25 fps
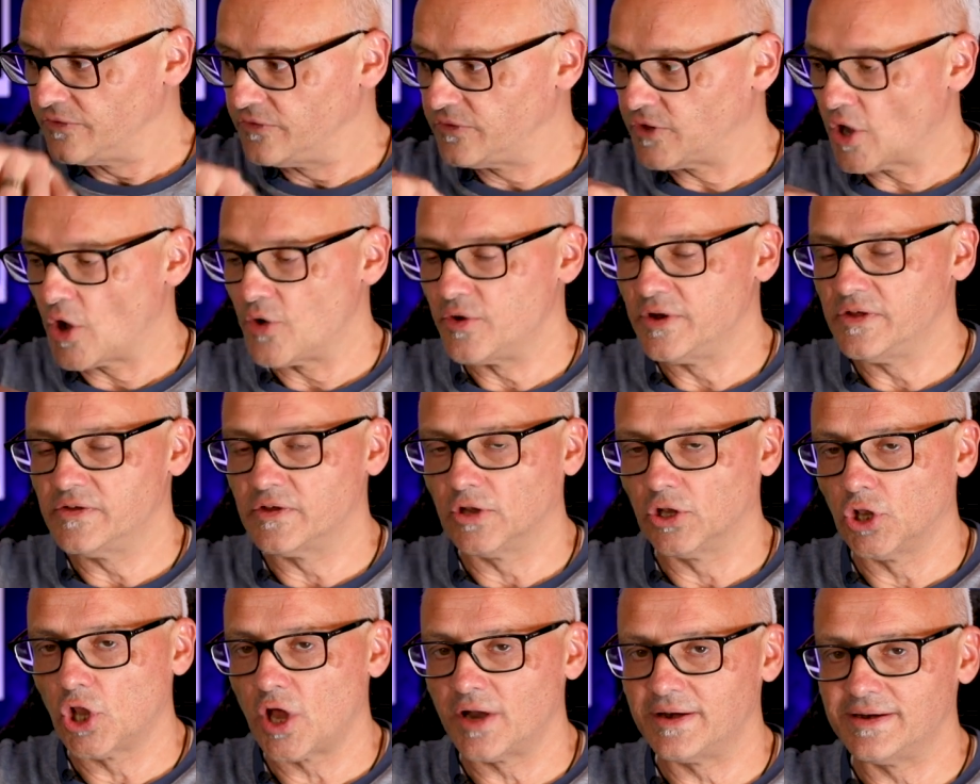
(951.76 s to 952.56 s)
Tony's
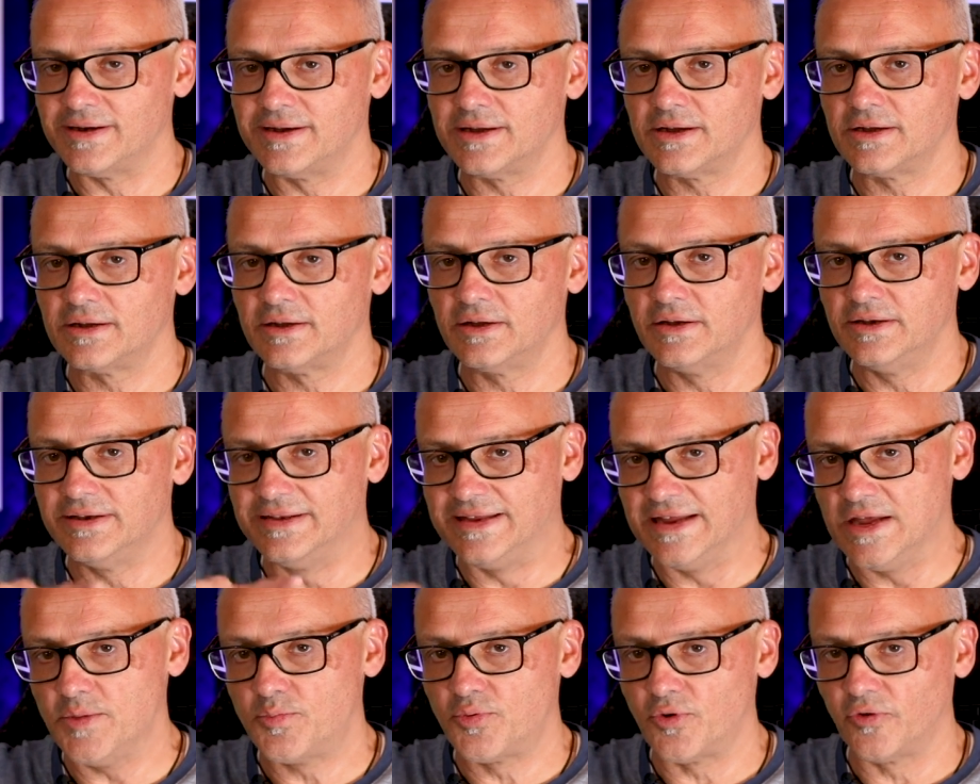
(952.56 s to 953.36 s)
a lot
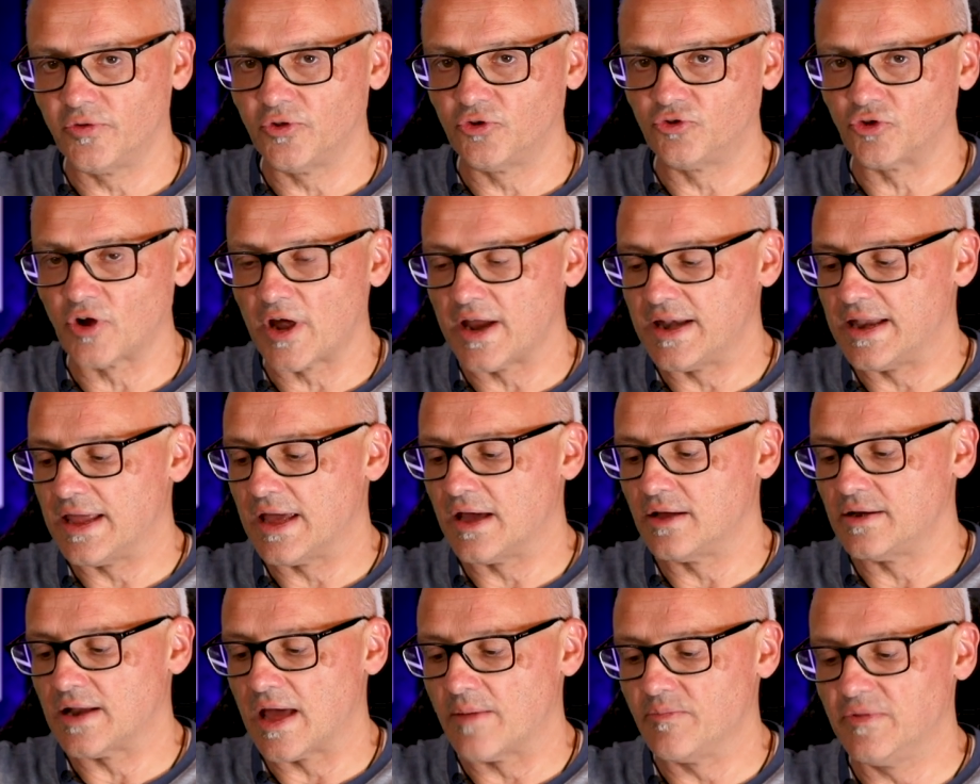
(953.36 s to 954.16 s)
deeper in the dry
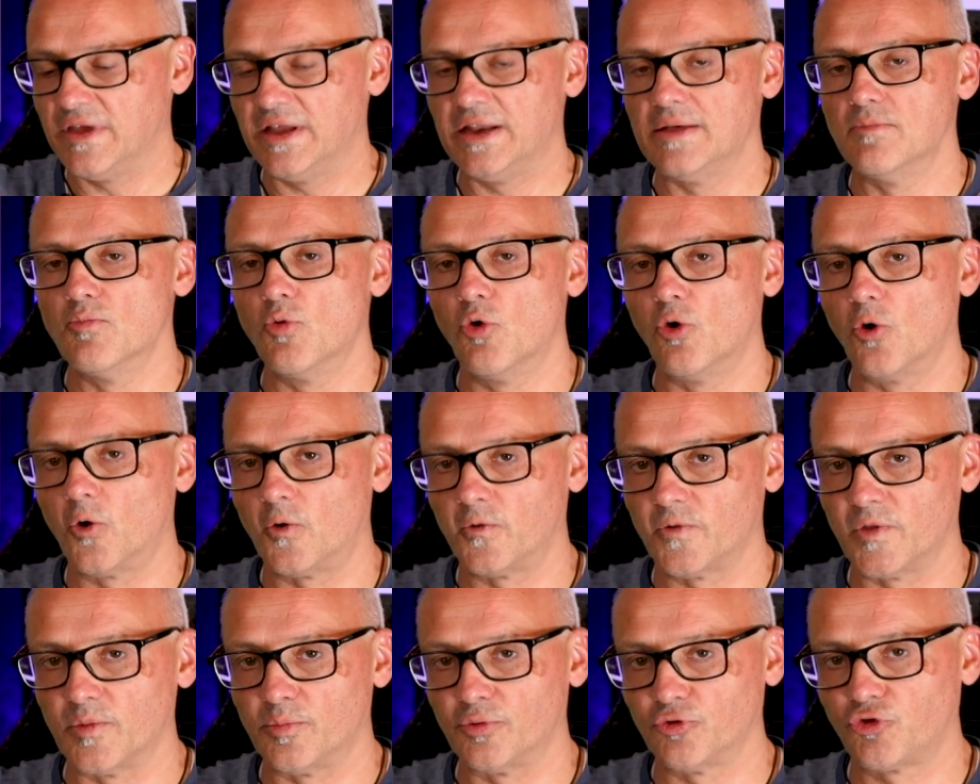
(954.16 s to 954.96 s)
down. I'm getting
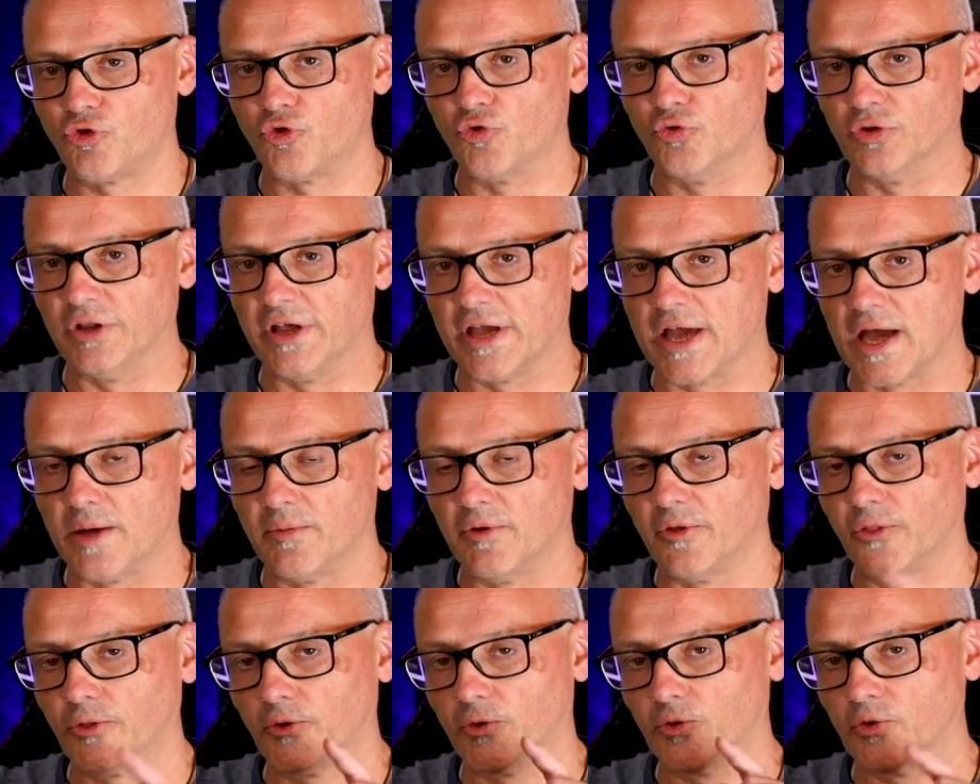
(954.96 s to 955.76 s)
more of the patchouli
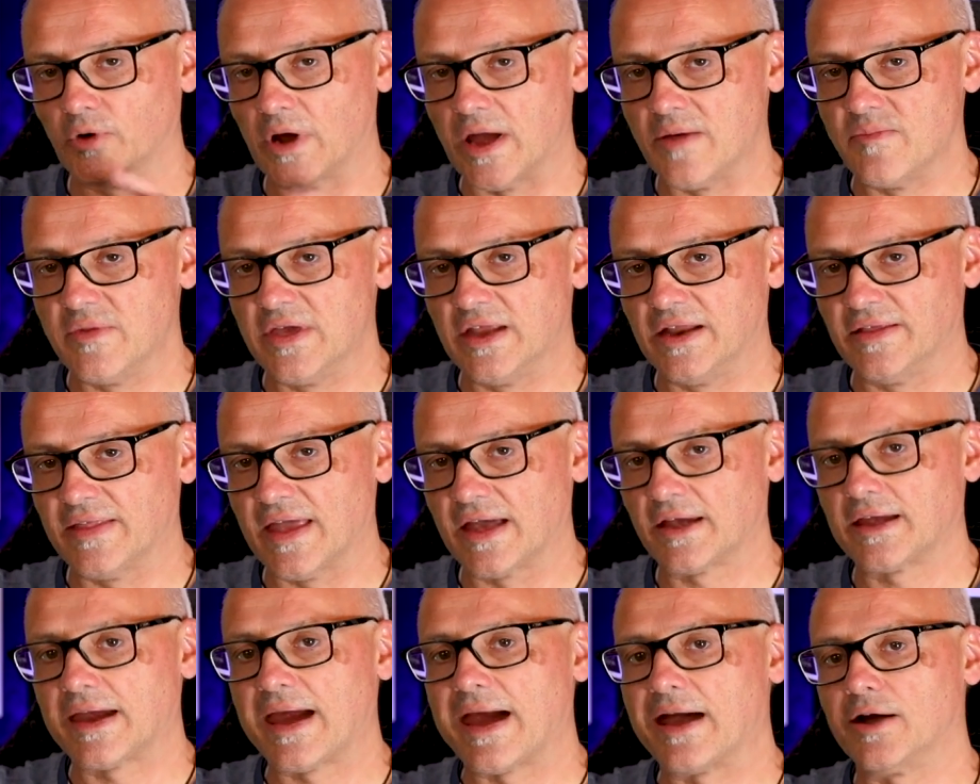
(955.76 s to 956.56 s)
coming through. I'm getting
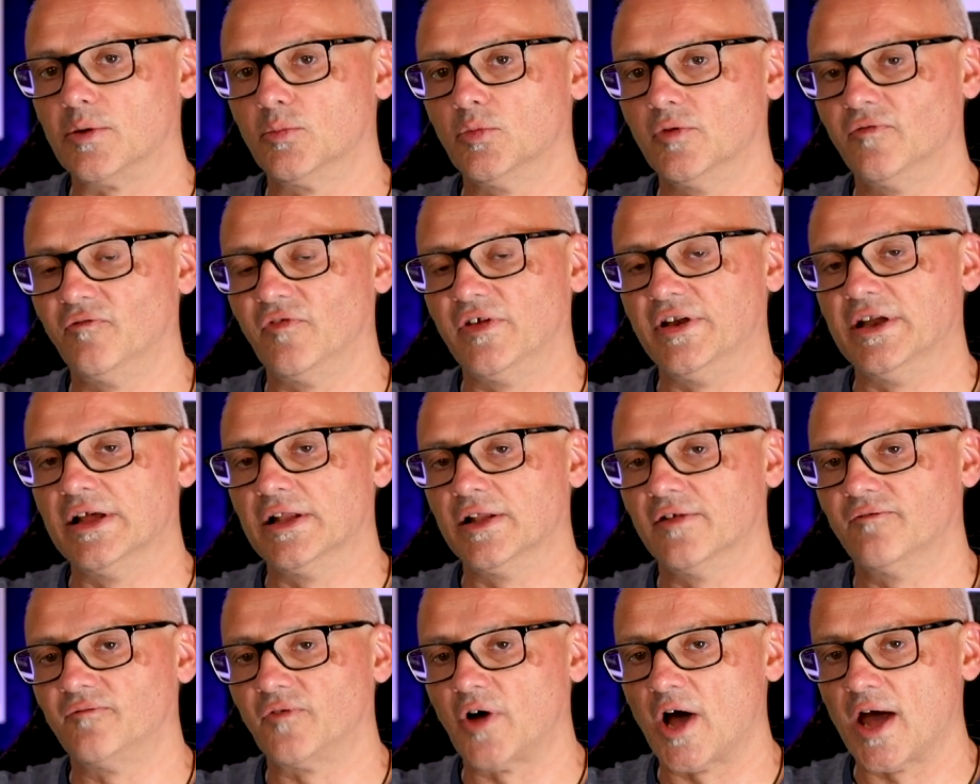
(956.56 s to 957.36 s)
that caramel
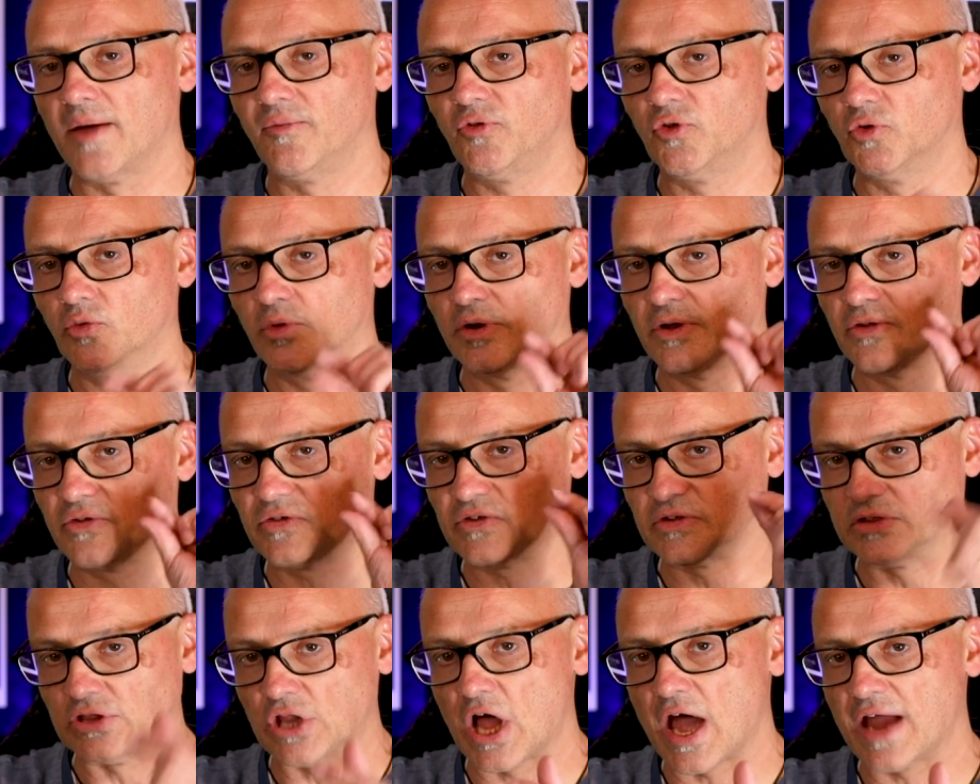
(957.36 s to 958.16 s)
vanilla vibe to it, a
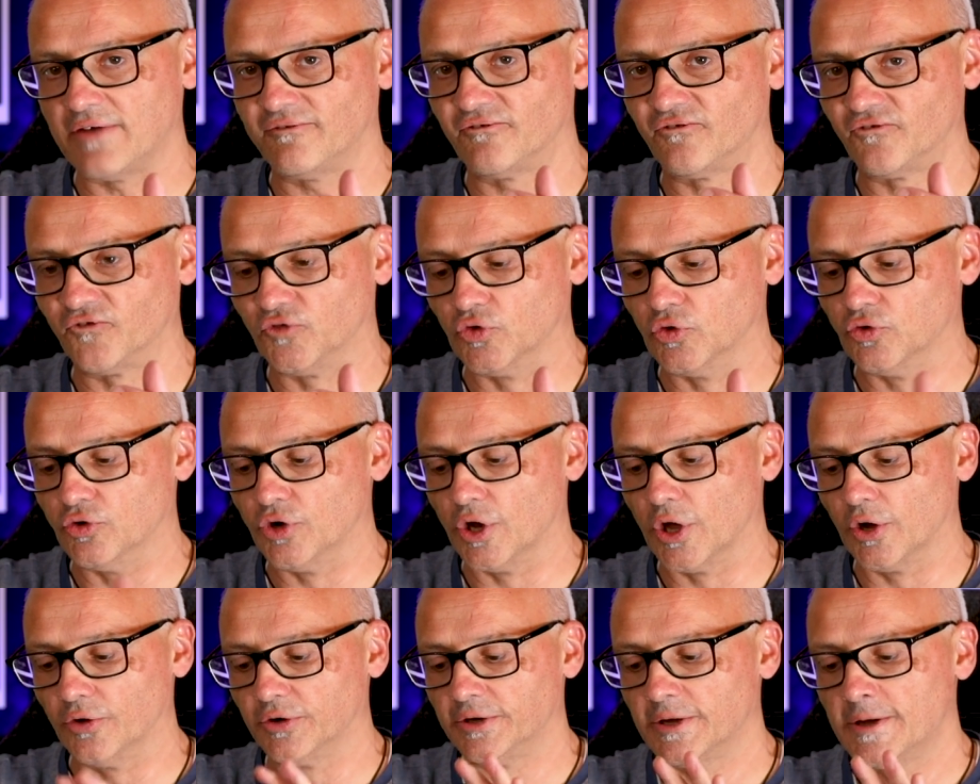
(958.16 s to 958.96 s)
slight fruit
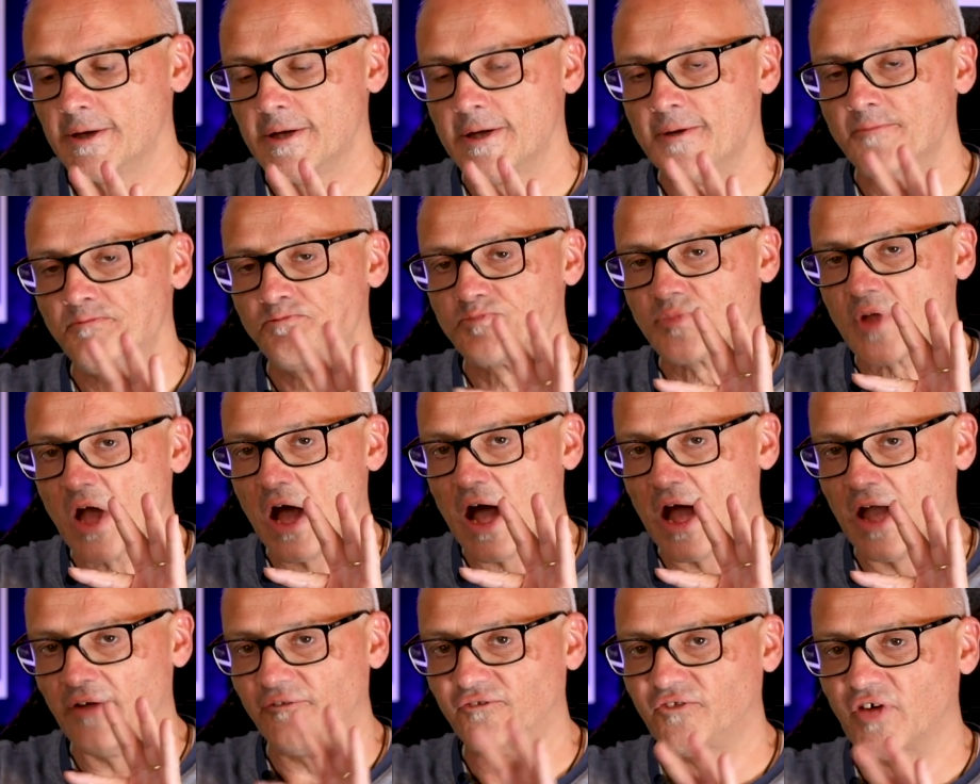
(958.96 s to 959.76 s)
note.
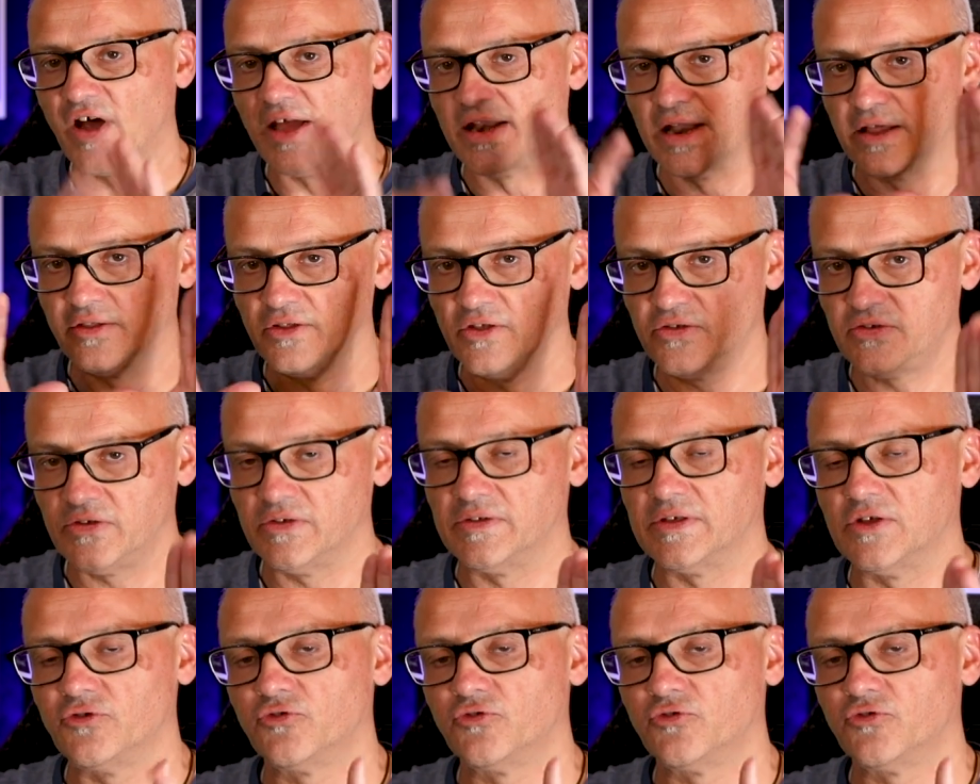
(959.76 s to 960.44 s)
I find, and this is